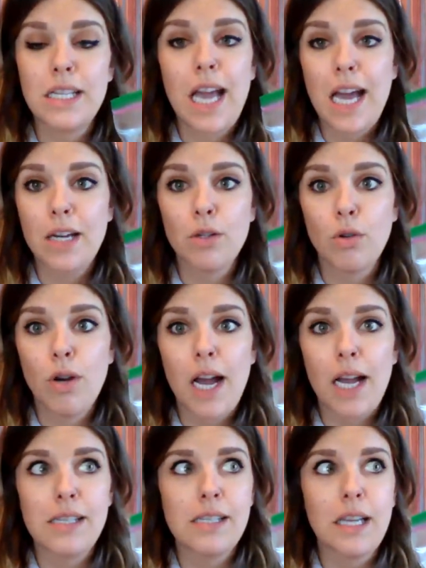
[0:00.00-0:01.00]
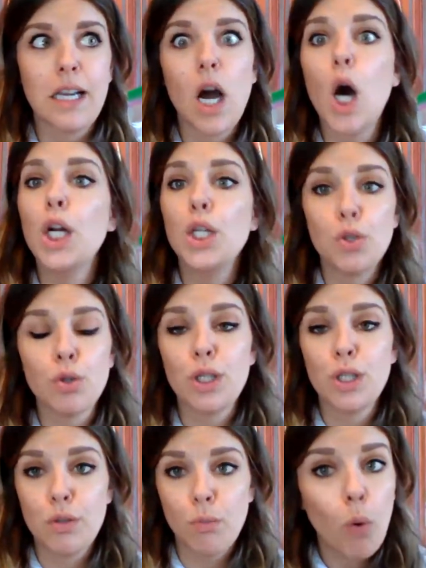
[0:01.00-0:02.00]
categorize like
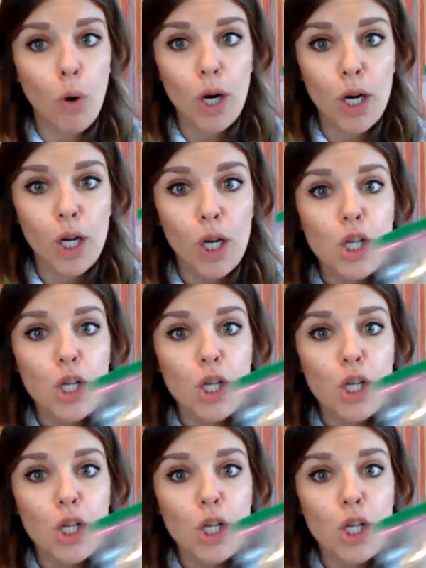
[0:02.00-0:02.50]
hundreds more.